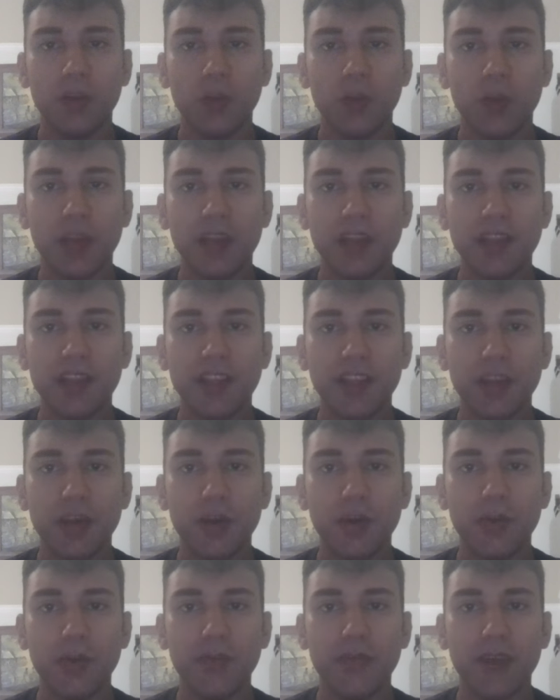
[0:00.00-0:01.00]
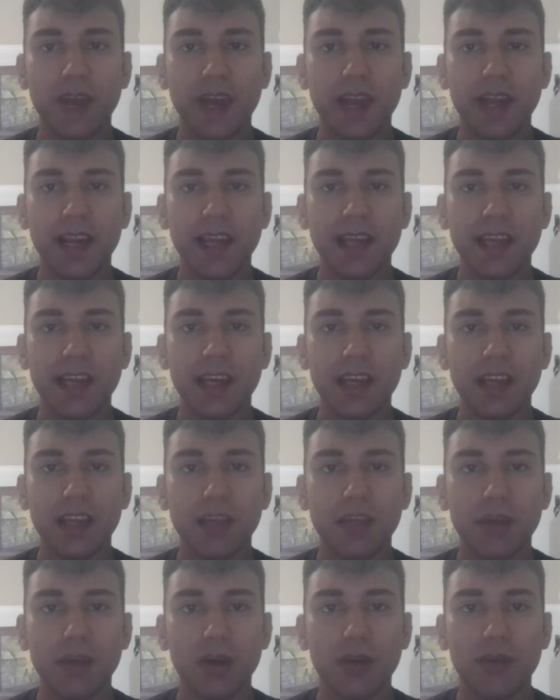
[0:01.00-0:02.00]
when you finally cut
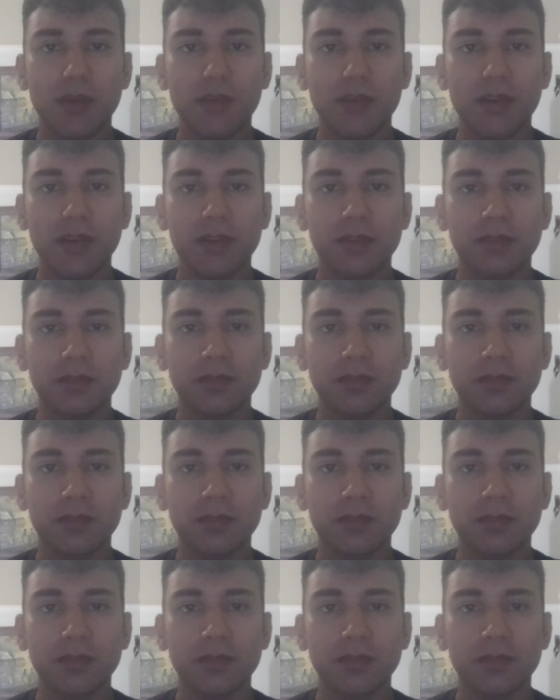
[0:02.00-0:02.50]
them off.